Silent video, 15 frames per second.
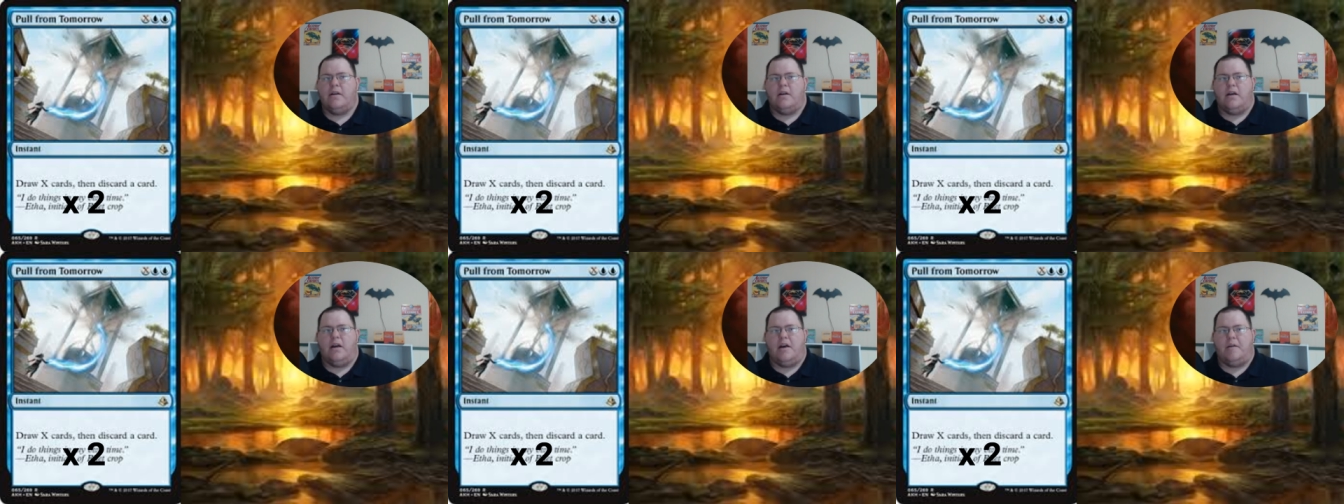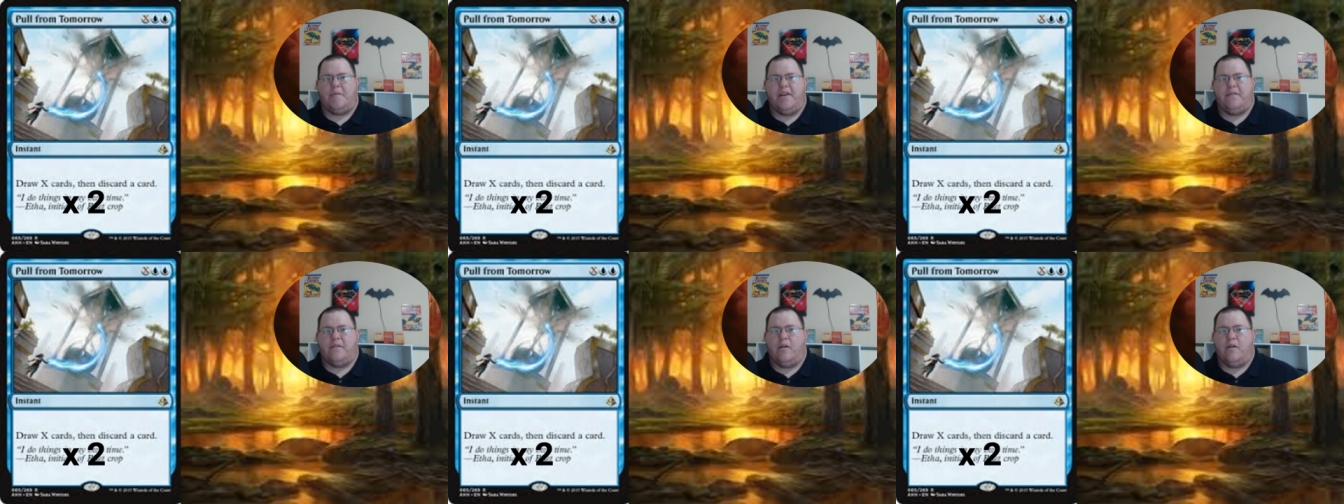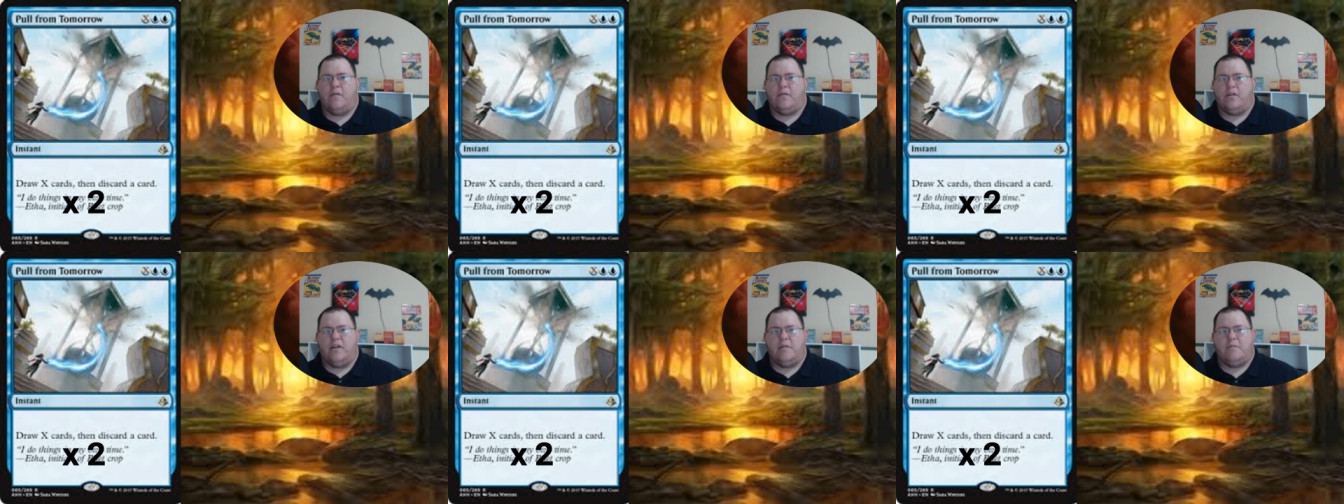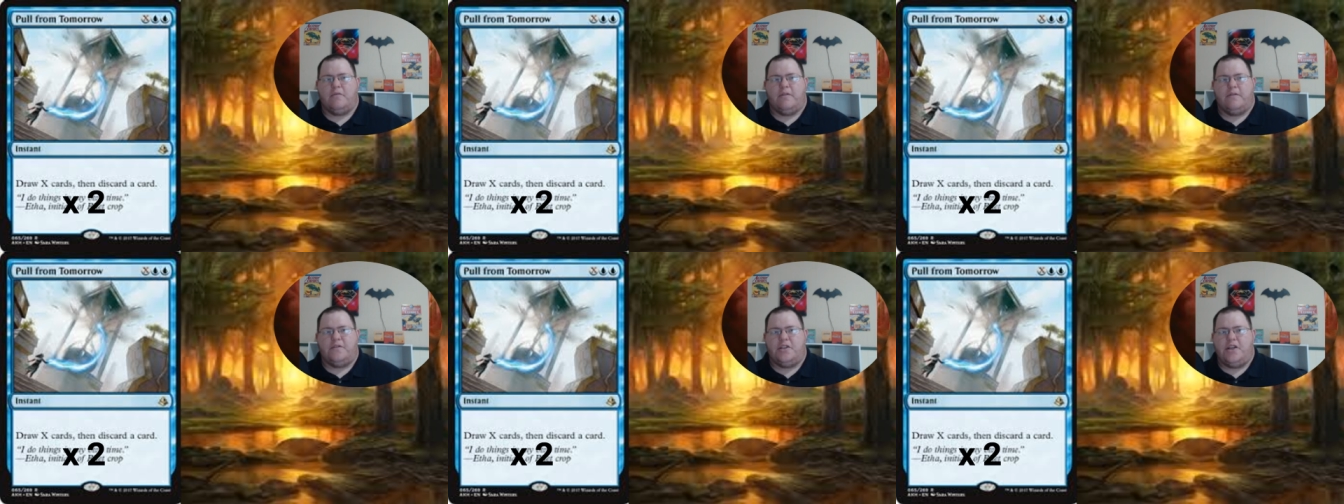Even over Glimmer
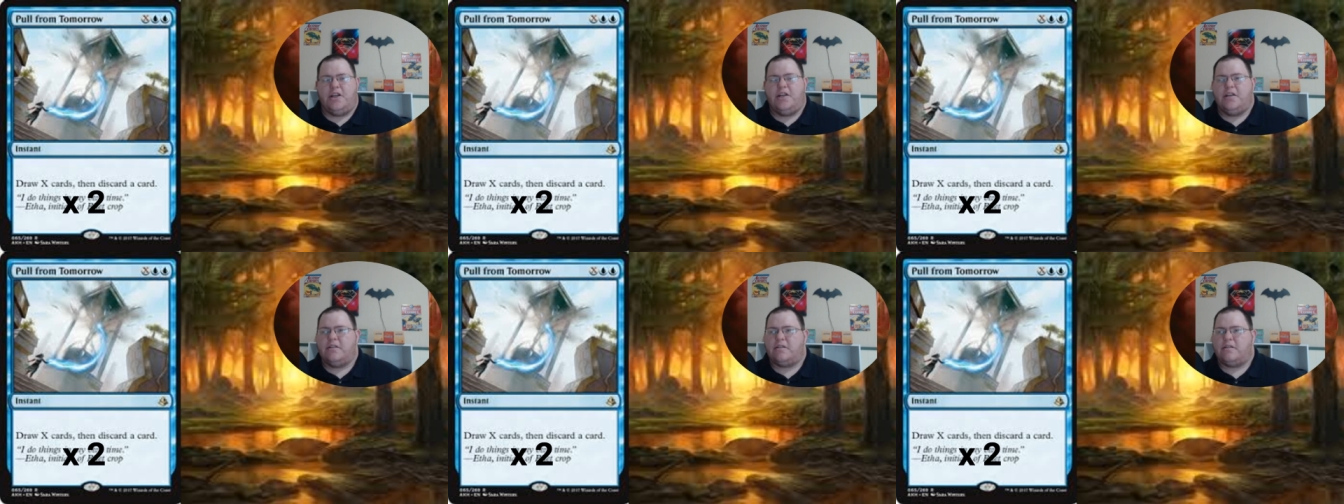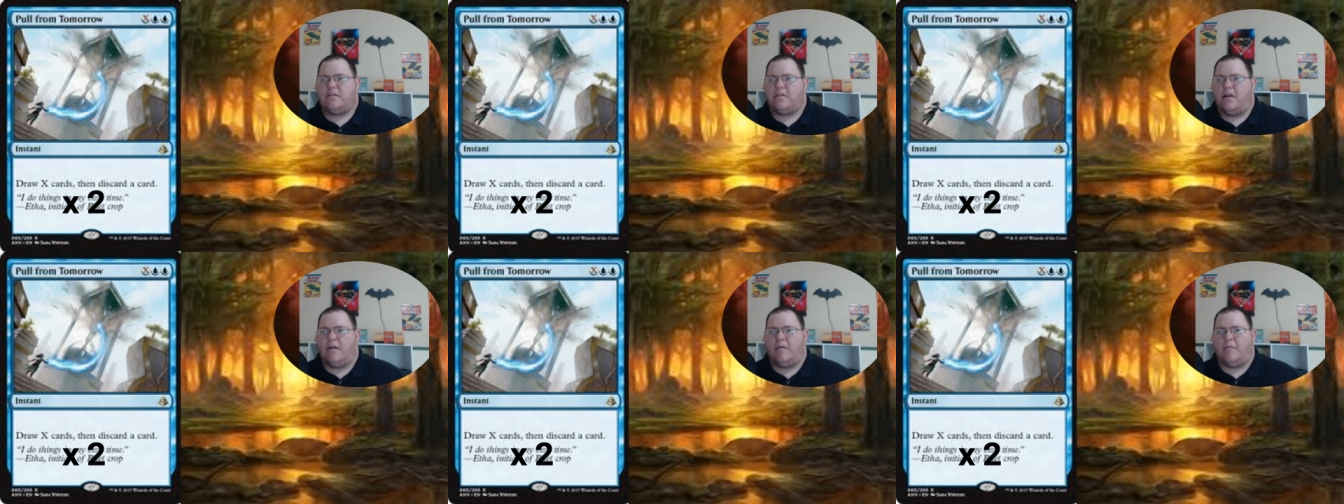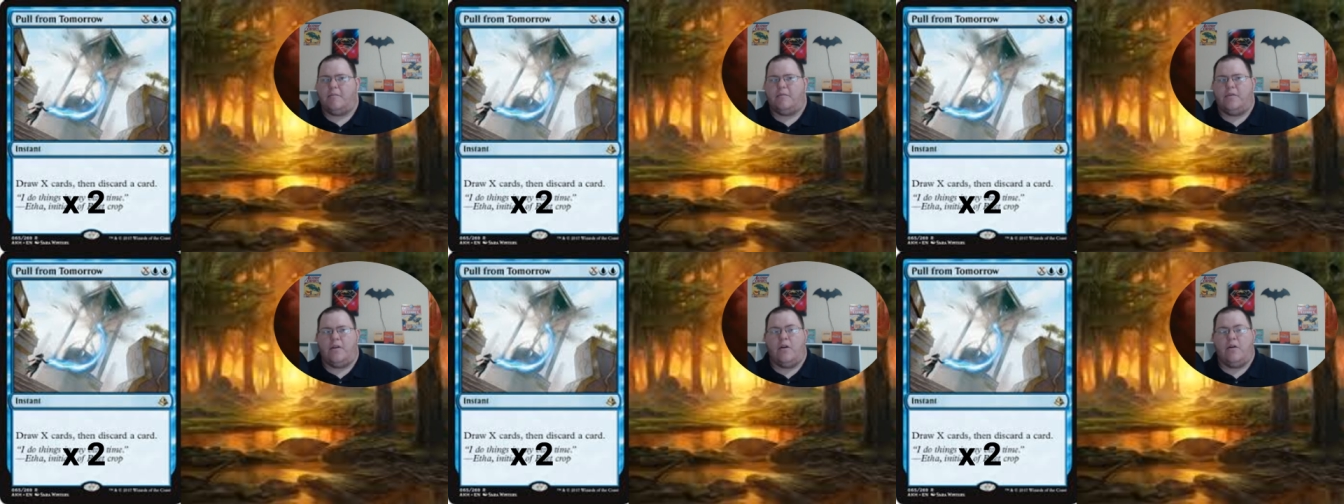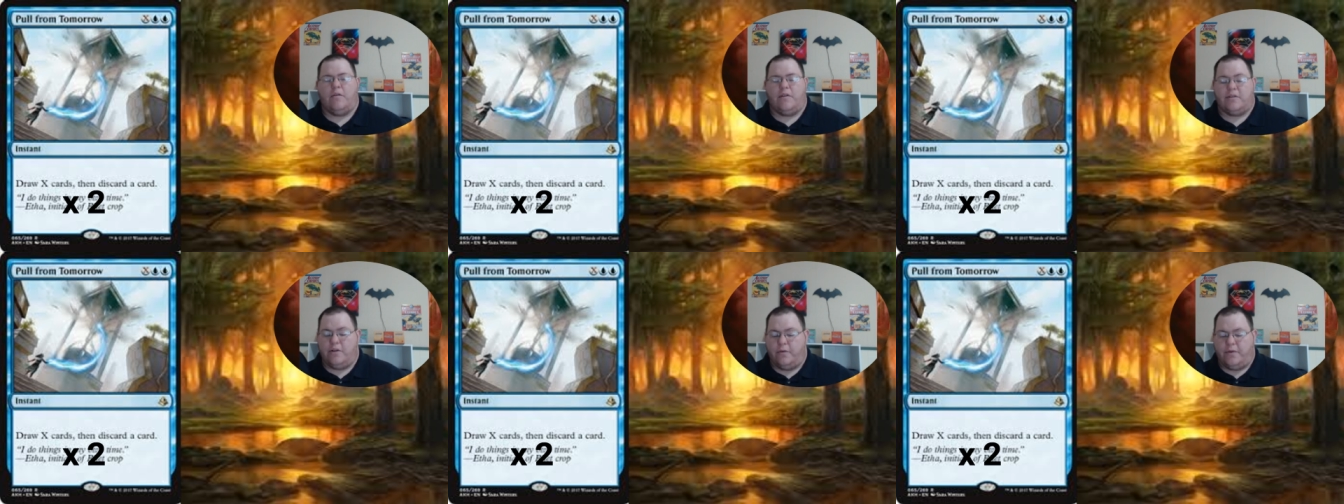of Genius. No,
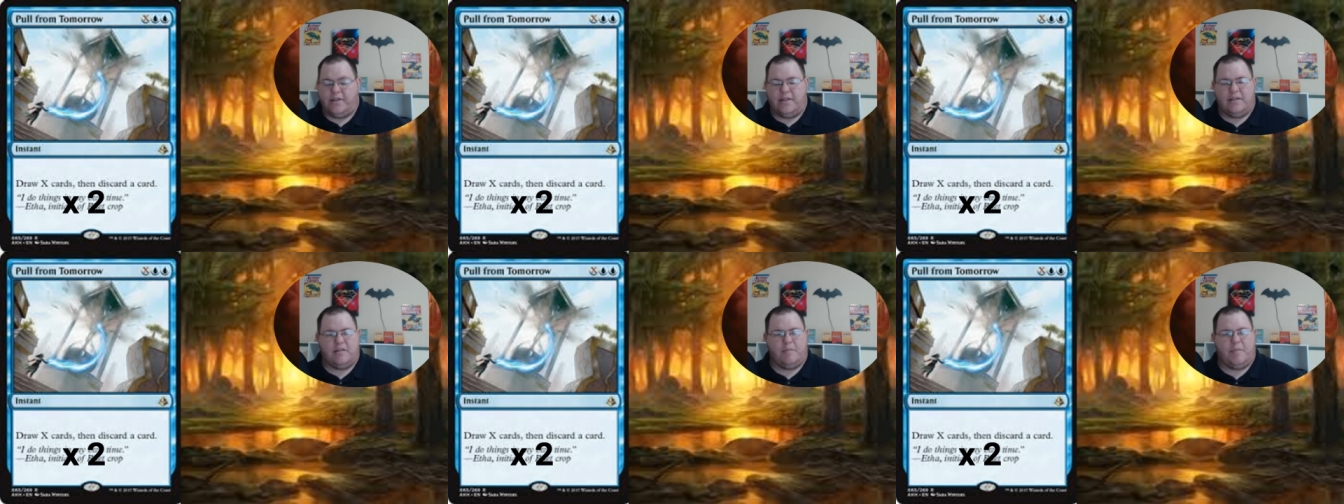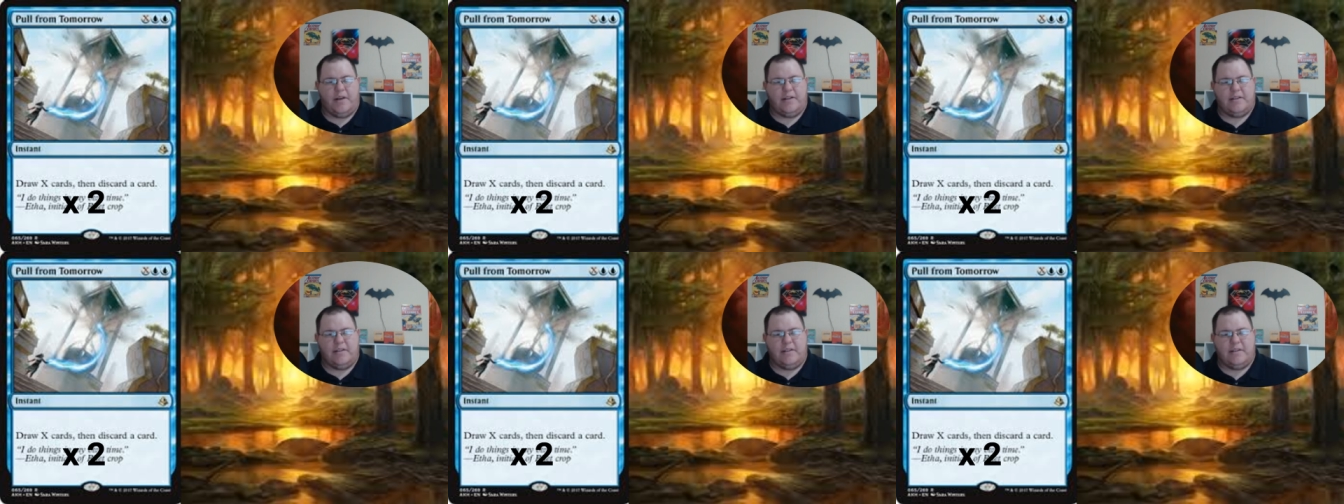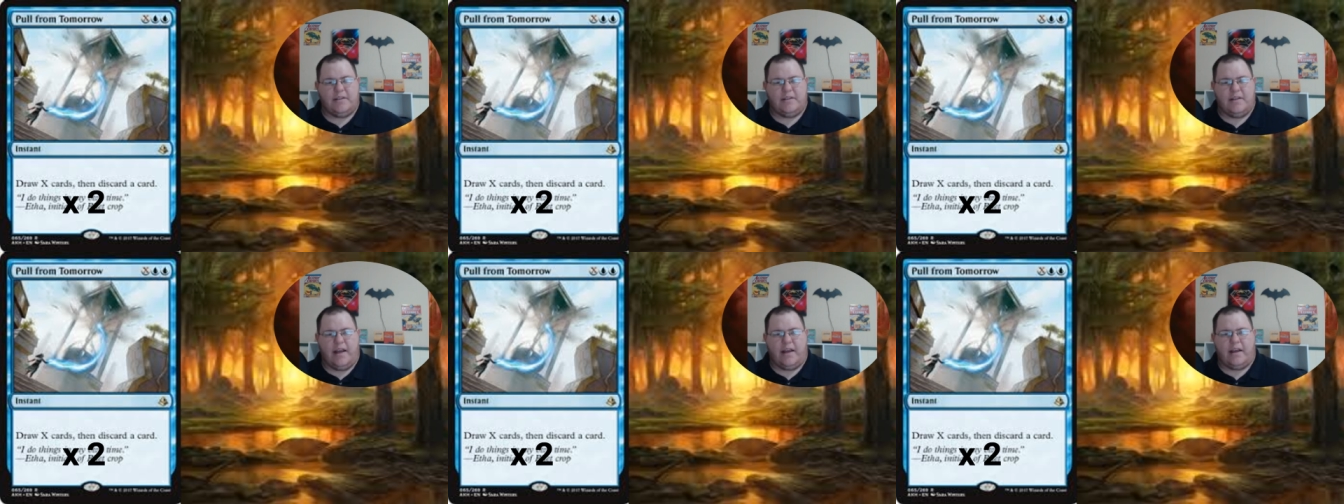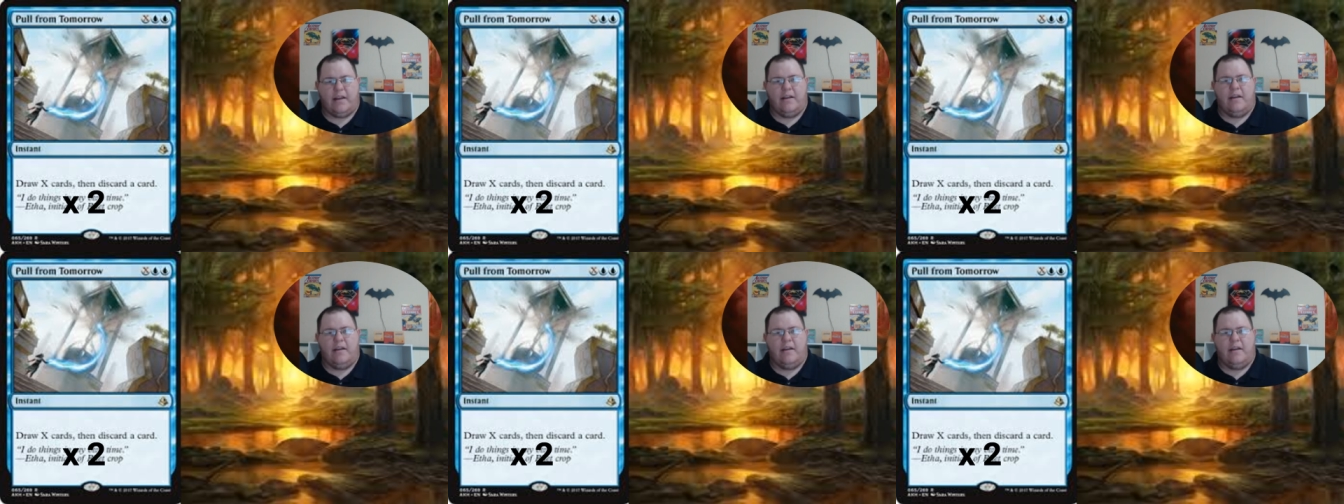there's no Anticipates in this deck.